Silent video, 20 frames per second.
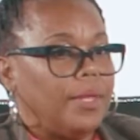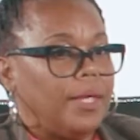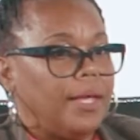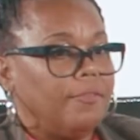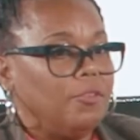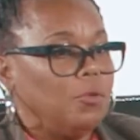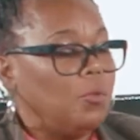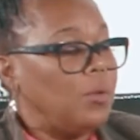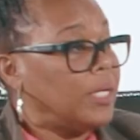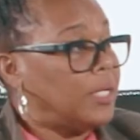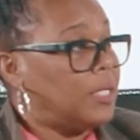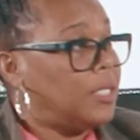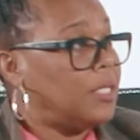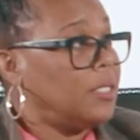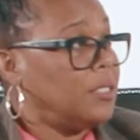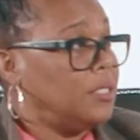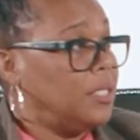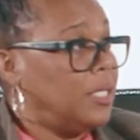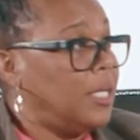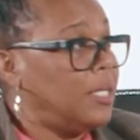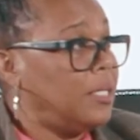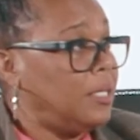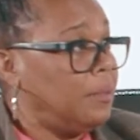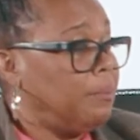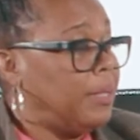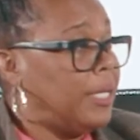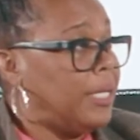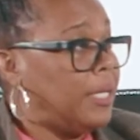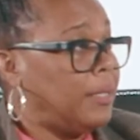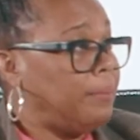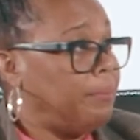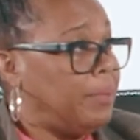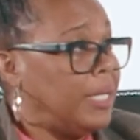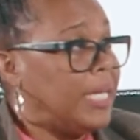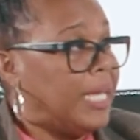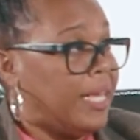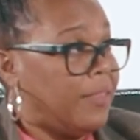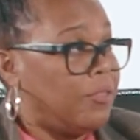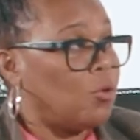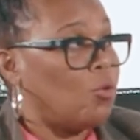everyone could attend and be, be
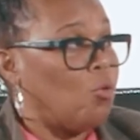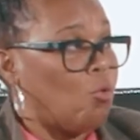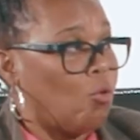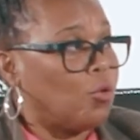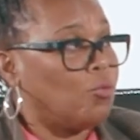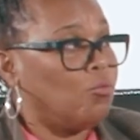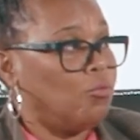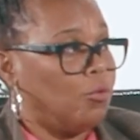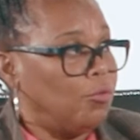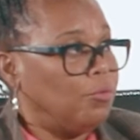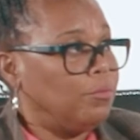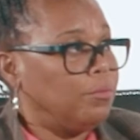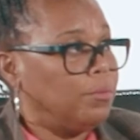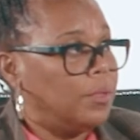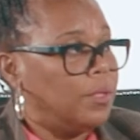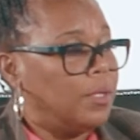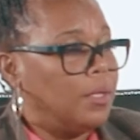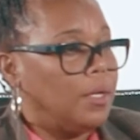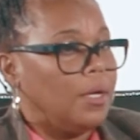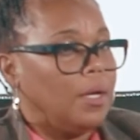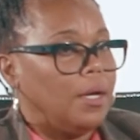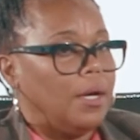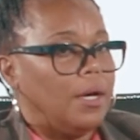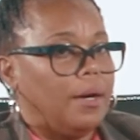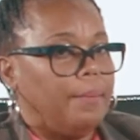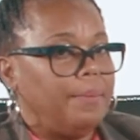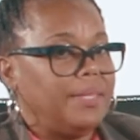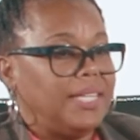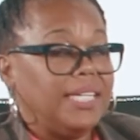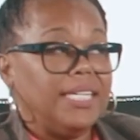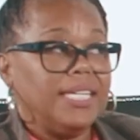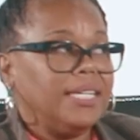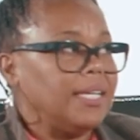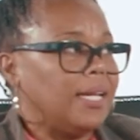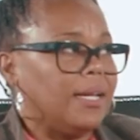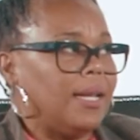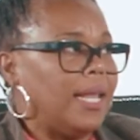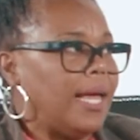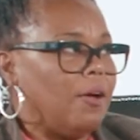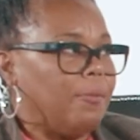in the courtroom, uh, but they didn't
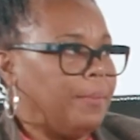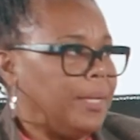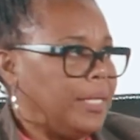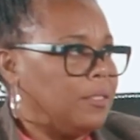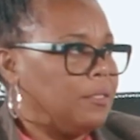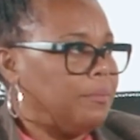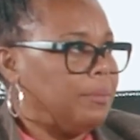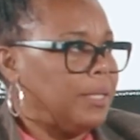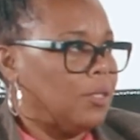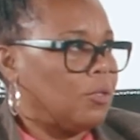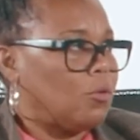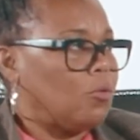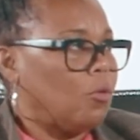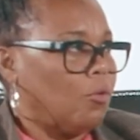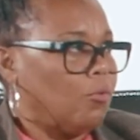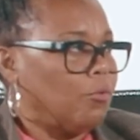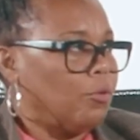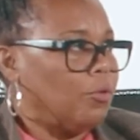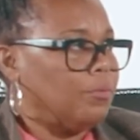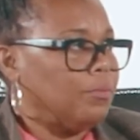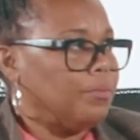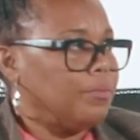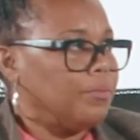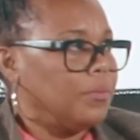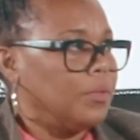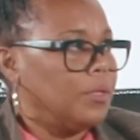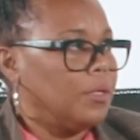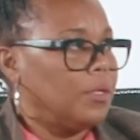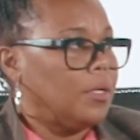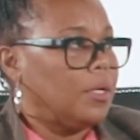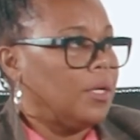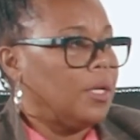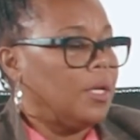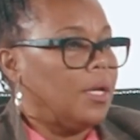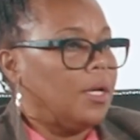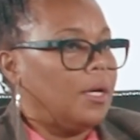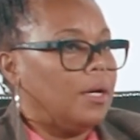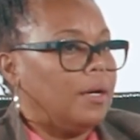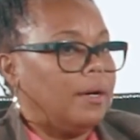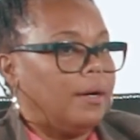allow me to be in the courtroom.
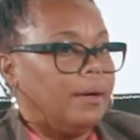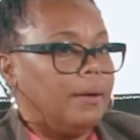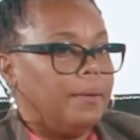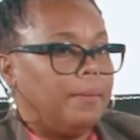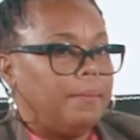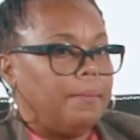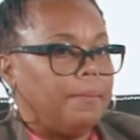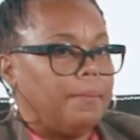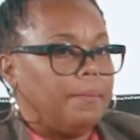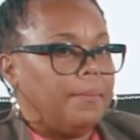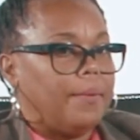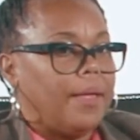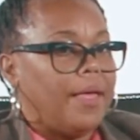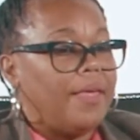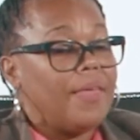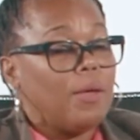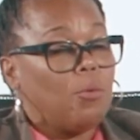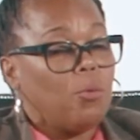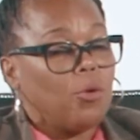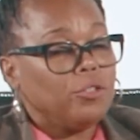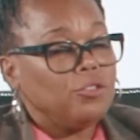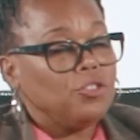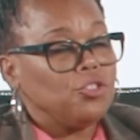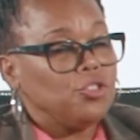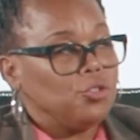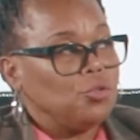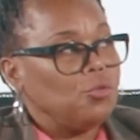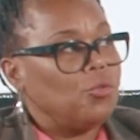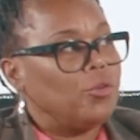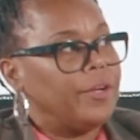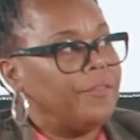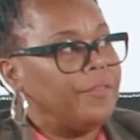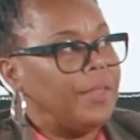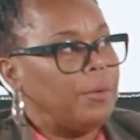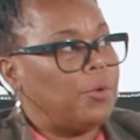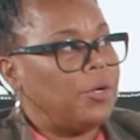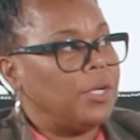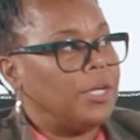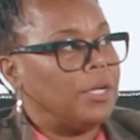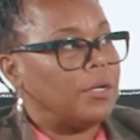Um, and they weren't sure if they
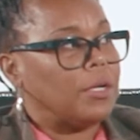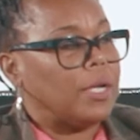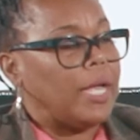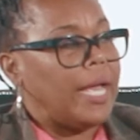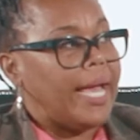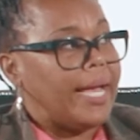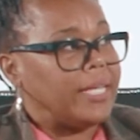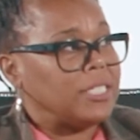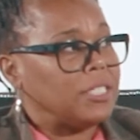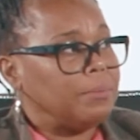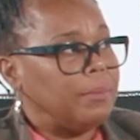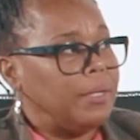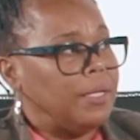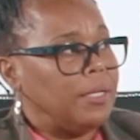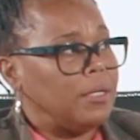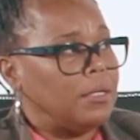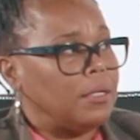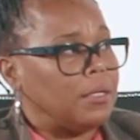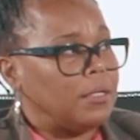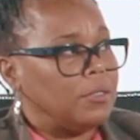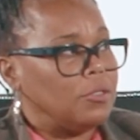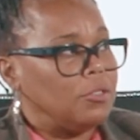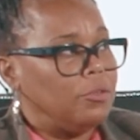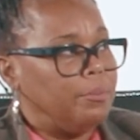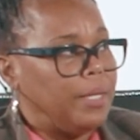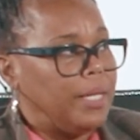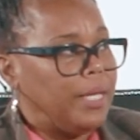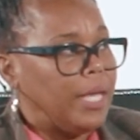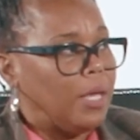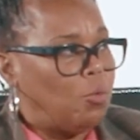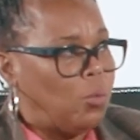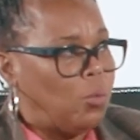were going to ask me to be a